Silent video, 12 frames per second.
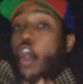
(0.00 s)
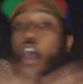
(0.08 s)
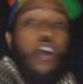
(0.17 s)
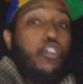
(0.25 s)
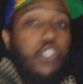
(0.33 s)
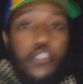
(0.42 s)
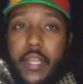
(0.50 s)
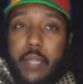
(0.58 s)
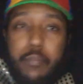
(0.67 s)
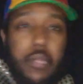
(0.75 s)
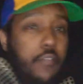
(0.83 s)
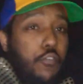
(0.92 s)
All
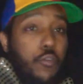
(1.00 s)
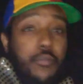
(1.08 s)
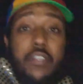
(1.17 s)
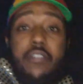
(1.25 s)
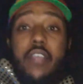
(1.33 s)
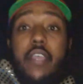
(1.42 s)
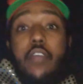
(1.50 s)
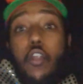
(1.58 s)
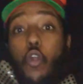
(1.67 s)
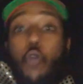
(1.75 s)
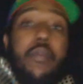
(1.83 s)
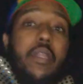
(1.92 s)
trading platforms these days are
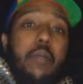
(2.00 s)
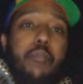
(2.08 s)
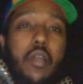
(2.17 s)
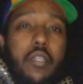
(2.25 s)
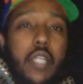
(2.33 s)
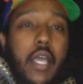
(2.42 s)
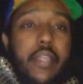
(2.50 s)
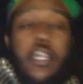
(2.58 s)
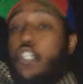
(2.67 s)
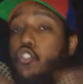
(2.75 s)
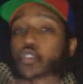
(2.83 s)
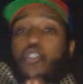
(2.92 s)
opened up online,
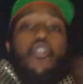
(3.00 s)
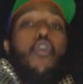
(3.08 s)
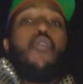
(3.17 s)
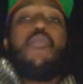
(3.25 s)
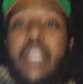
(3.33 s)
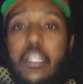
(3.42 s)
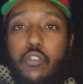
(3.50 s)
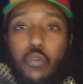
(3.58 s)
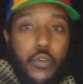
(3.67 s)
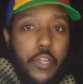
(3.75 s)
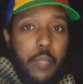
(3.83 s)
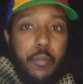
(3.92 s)
so no need to
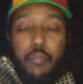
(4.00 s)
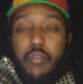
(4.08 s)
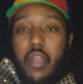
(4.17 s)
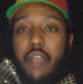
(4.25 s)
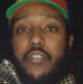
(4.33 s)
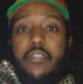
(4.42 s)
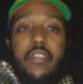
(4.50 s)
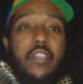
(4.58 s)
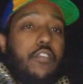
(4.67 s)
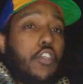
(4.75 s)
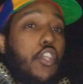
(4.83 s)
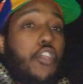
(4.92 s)
worry about privacy
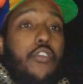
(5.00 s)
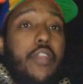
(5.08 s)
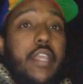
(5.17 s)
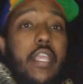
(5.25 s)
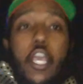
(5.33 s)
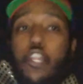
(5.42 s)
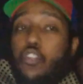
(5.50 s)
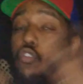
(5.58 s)
and security,